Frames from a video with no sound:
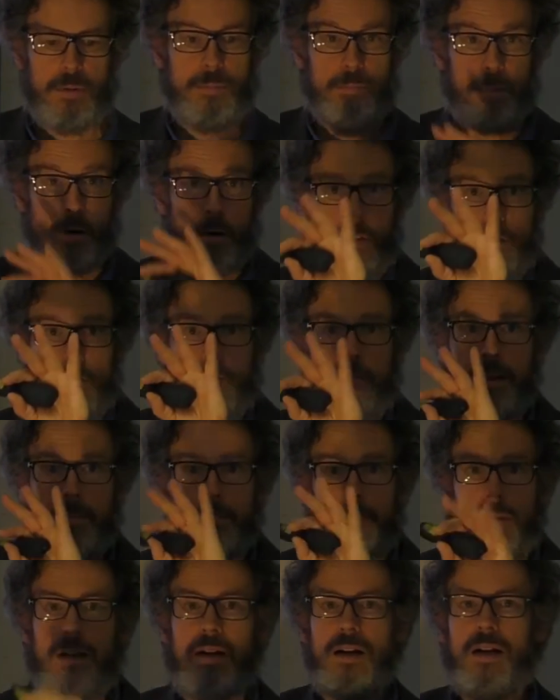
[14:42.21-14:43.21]
and both of
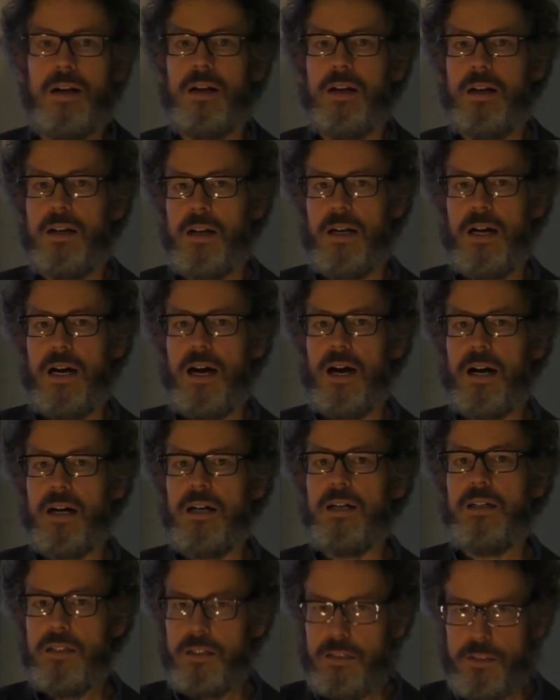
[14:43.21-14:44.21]
them
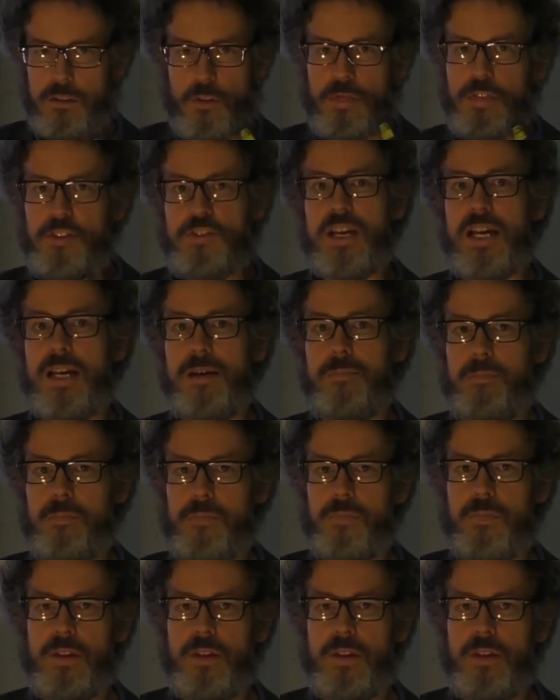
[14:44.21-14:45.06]
are not the same.